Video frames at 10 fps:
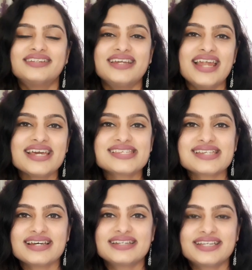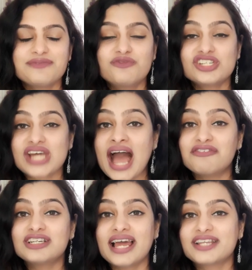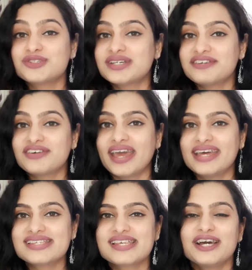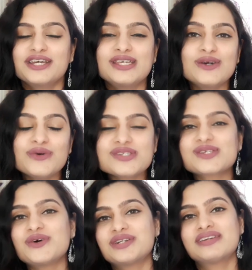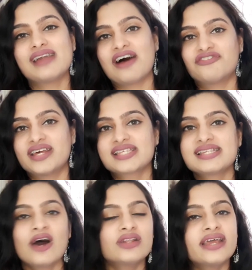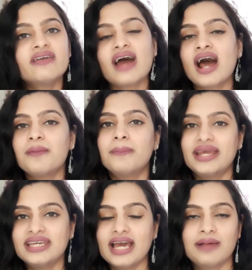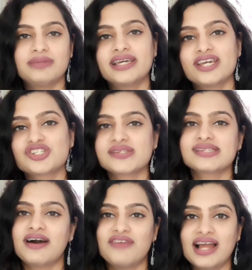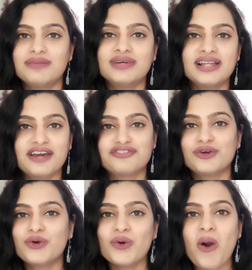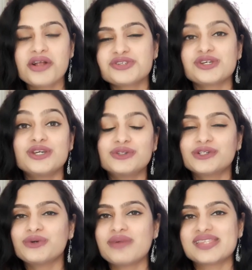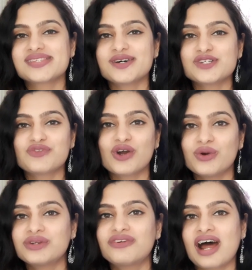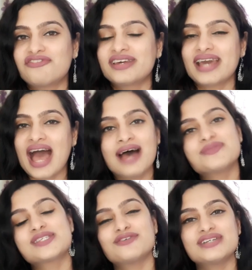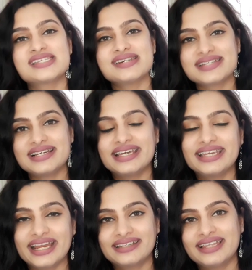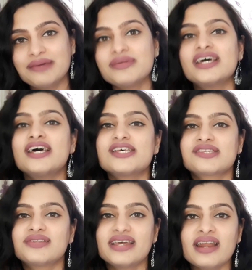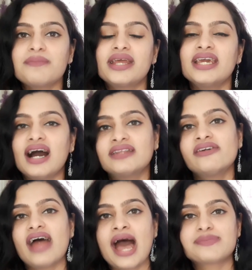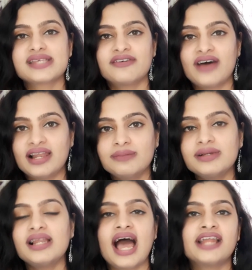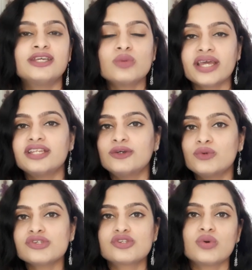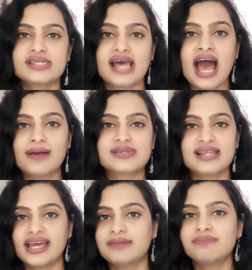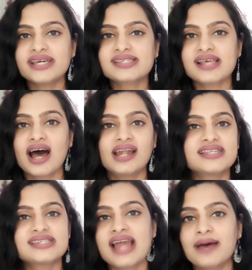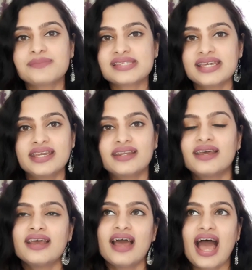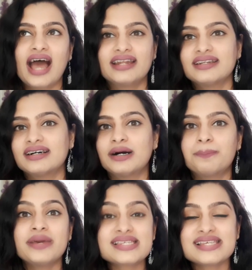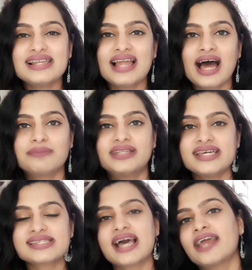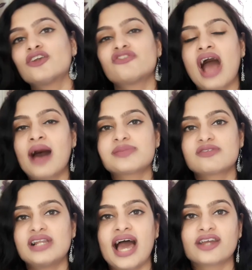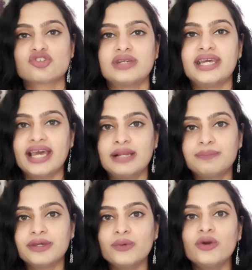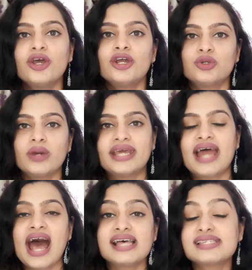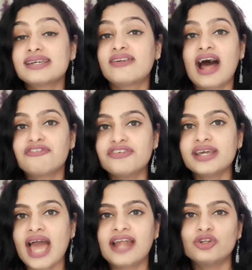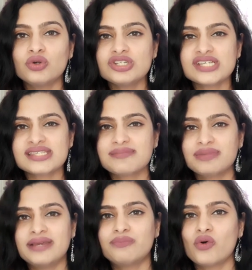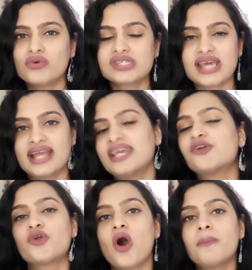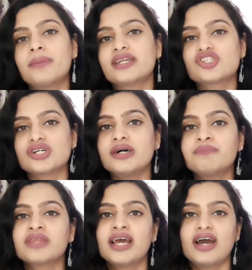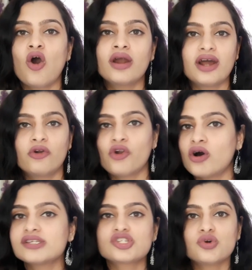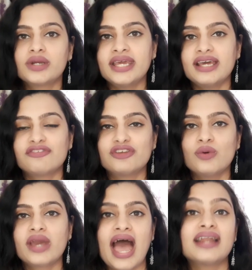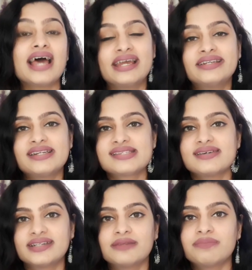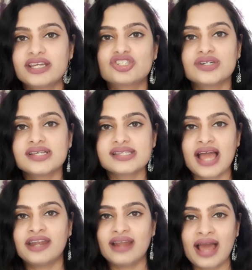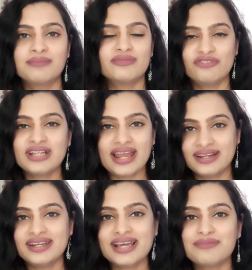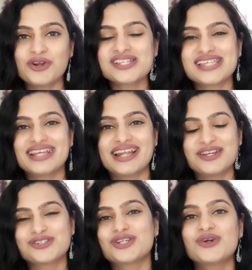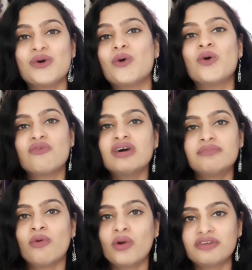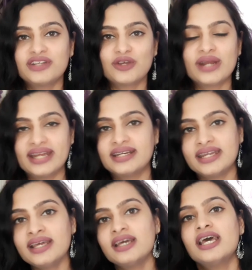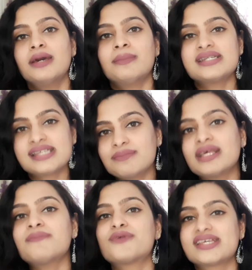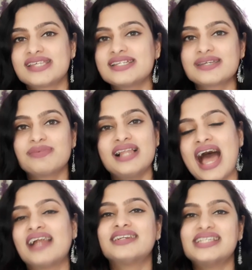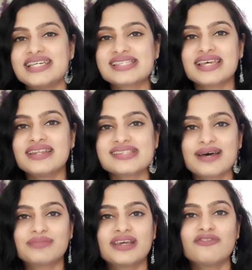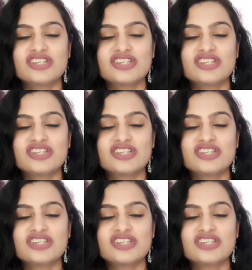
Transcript: The next tip which I would like to give is use good graphics. Now there are many applications available. If you go onto YouTube and search for good graphic apps, you will certainly get them. So there are many other apps available and you can use those apps like Pixar, Snapseed, and Pixel Lab. These kind of apps will actually help you to enhance the graphic. And don't just simply post any raw picture or raw story. If you can edit certain pictures, and with editing I'm not saying that you should go overboard with your editing, but something presentable and decent, something